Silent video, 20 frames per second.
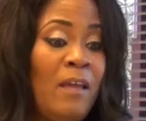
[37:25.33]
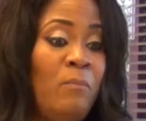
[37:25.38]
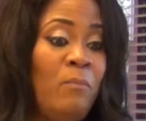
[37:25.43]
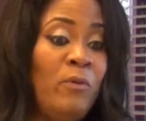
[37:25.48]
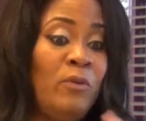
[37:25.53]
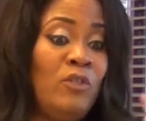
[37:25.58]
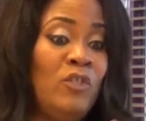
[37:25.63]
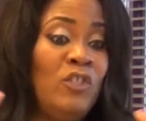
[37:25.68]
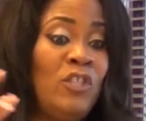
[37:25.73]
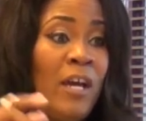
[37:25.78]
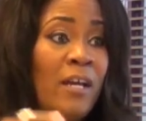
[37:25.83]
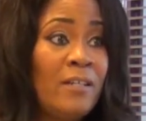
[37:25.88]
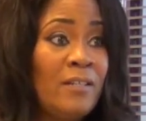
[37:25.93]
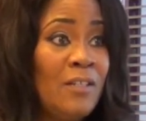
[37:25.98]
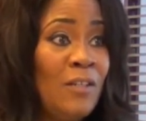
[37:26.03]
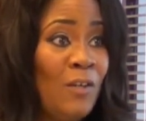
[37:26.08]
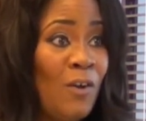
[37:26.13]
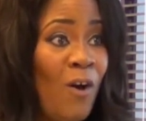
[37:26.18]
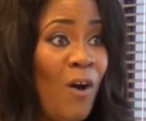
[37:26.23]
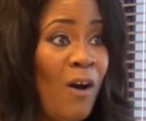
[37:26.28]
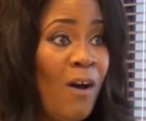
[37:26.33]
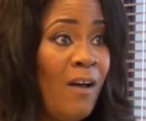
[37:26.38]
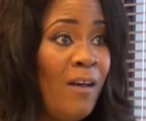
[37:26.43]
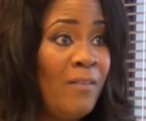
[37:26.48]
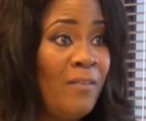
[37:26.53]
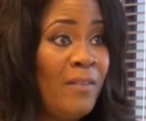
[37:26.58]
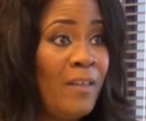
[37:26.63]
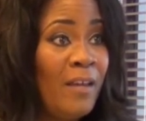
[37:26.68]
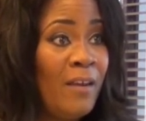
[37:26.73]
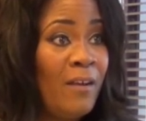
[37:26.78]
they project it
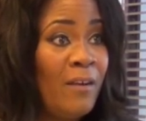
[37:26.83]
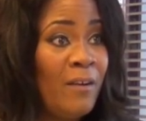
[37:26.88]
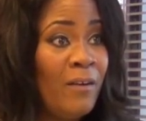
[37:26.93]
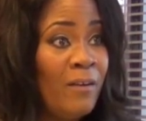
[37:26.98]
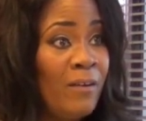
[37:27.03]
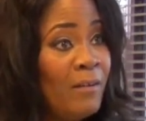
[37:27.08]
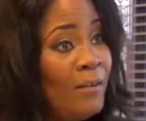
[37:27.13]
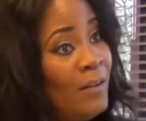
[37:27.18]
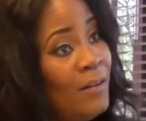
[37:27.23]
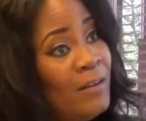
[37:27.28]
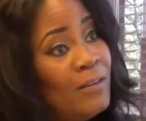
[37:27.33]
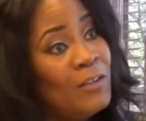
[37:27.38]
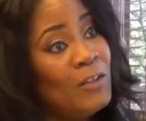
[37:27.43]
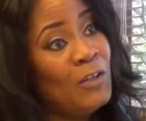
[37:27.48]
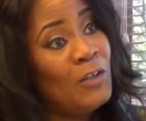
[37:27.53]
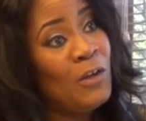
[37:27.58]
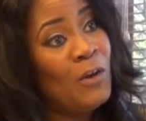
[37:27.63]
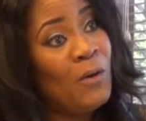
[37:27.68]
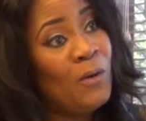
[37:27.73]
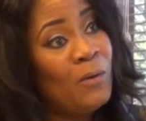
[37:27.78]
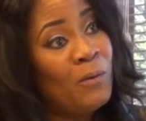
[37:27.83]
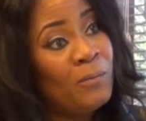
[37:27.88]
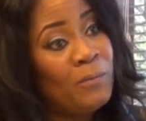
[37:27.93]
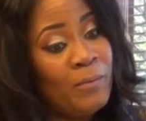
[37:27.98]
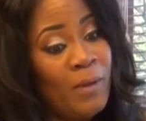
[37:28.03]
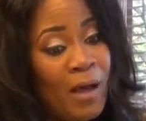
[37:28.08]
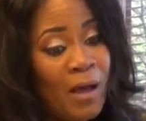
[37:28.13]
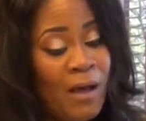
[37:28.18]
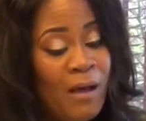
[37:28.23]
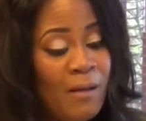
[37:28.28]
on their you
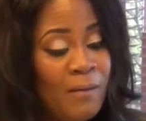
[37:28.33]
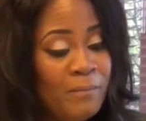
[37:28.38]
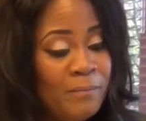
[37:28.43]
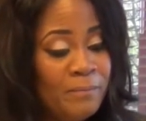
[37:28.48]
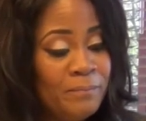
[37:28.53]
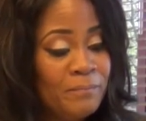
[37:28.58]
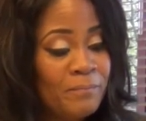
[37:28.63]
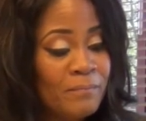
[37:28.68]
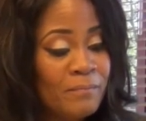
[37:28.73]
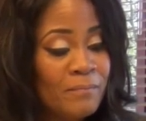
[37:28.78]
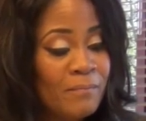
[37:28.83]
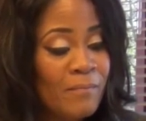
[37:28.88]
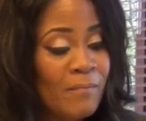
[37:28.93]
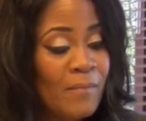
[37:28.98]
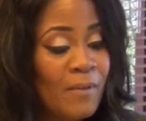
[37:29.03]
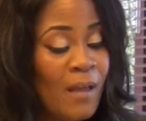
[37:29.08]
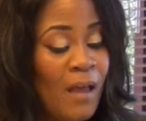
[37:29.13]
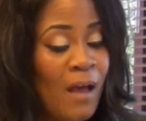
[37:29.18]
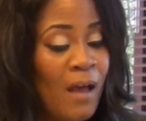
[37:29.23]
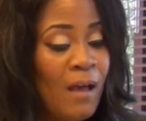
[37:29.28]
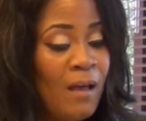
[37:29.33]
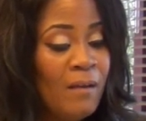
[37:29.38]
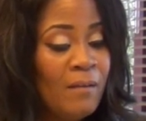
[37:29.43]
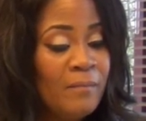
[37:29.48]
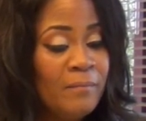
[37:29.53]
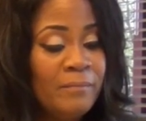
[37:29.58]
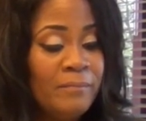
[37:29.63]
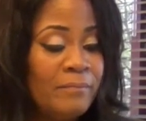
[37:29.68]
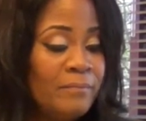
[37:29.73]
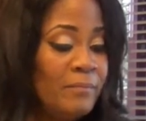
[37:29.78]
know um,
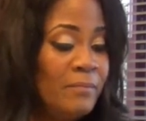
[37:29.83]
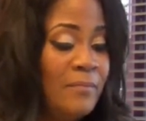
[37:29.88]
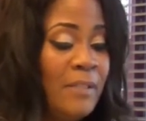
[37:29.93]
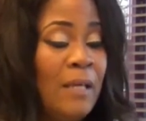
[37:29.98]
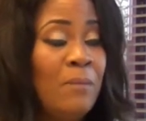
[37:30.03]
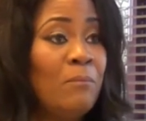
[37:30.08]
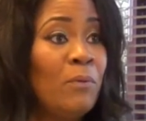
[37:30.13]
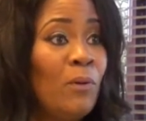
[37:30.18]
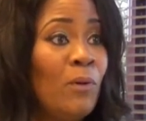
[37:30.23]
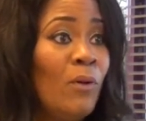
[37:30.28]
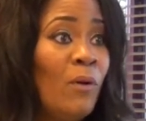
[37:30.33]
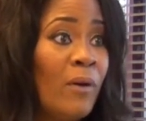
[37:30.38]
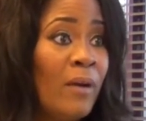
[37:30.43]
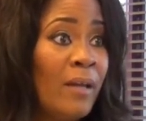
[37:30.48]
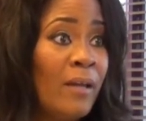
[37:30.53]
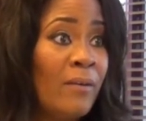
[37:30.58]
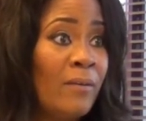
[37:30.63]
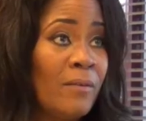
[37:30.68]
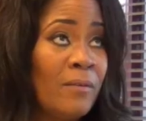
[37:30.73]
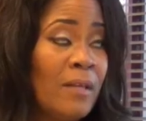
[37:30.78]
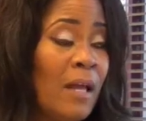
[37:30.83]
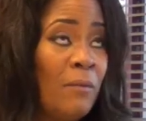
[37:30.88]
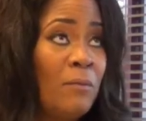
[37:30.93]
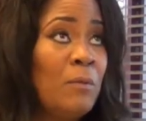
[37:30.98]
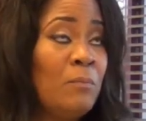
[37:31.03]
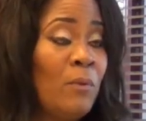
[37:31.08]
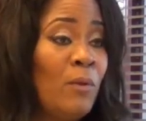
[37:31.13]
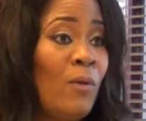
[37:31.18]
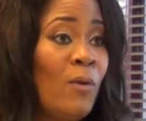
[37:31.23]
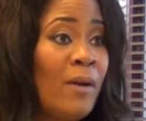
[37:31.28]
um, employer
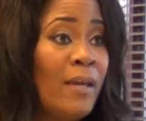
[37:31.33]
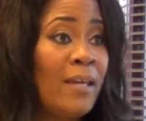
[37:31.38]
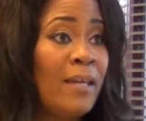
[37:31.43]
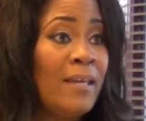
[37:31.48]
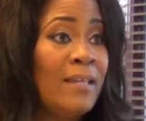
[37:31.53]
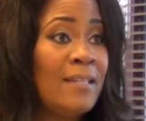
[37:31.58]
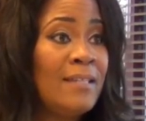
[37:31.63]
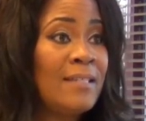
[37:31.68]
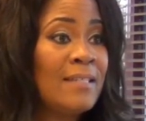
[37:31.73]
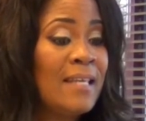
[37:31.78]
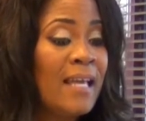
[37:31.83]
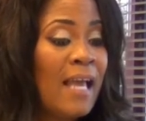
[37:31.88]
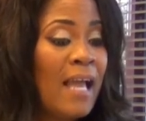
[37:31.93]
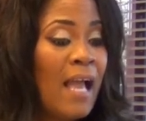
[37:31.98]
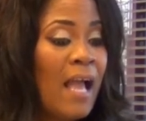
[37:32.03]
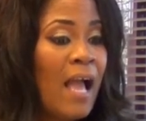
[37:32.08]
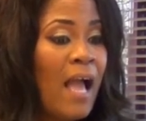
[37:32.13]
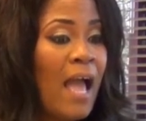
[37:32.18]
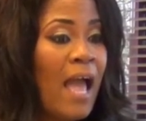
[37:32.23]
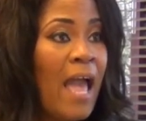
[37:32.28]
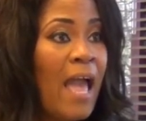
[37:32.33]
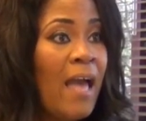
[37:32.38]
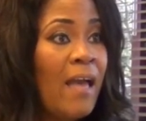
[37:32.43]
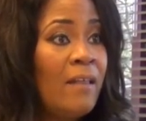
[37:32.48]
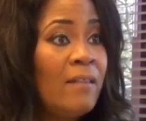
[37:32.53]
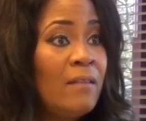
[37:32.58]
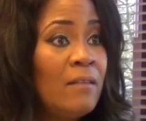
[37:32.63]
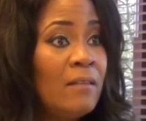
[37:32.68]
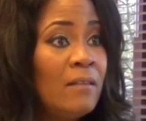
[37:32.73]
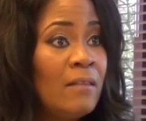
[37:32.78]
uh, employees, mm-hmm.
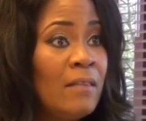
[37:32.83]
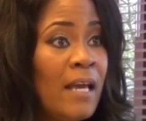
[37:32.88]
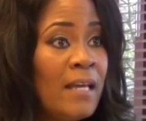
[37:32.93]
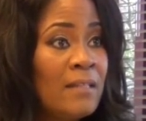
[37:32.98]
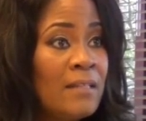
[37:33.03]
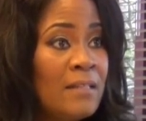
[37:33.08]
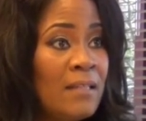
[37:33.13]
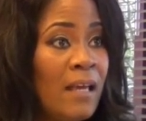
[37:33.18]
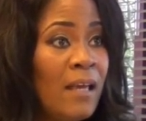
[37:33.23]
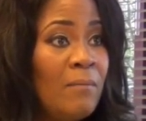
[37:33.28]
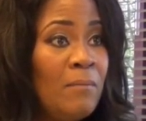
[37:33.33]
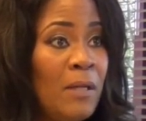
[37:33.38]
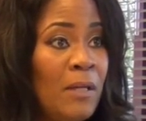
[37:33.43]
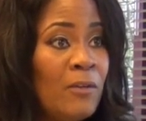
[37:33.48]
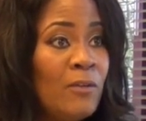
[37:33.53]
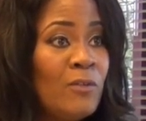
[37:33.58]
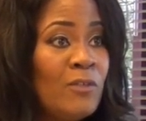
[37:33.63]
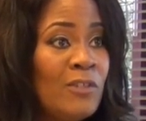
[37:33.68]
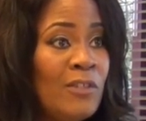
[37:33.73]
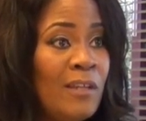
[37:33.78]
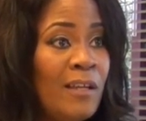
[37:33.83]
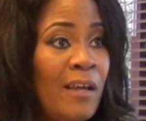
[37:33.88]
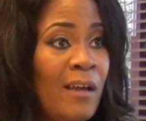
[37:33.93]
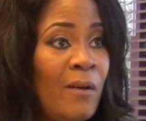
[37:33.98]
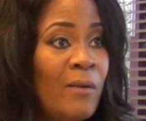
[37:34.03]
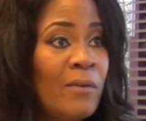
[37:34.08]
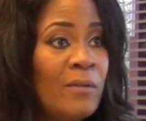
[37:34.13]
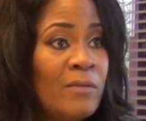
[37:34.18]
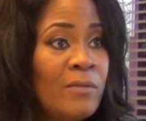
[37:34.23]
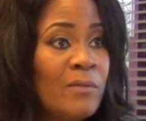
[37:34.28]
and that same energy
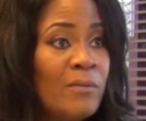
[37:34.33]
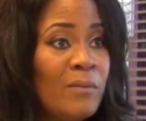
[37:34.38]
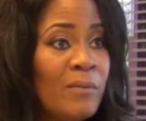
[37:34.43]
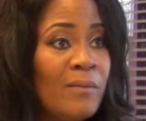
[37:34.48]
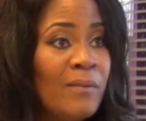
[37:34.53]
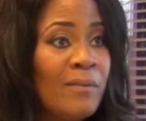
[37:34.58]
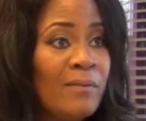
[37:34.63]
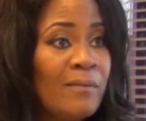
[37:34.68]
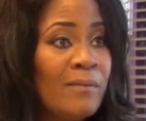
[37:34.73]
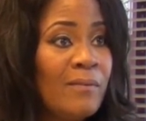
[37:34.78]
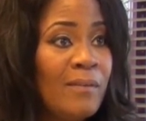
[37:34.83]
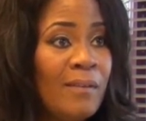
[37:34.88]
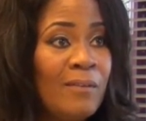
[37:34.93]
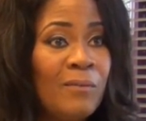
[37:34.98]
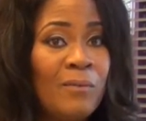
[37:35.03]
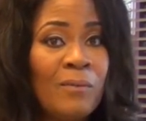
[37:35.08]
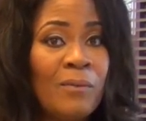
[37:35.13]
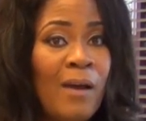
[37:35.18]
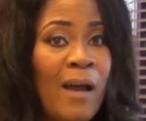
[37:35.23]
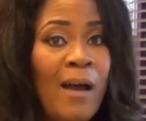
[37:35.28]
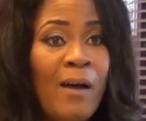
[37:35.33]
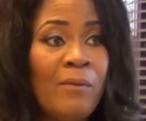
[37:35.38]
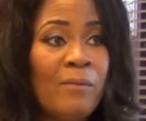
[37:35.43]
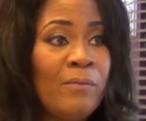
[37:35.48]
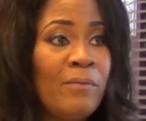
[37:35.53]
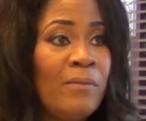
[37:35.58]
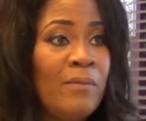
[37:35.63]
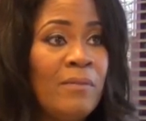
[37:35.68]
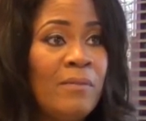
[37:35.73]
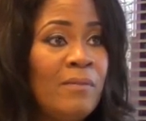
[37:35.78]
carries through mm-hmm.
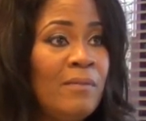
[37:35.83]
throughout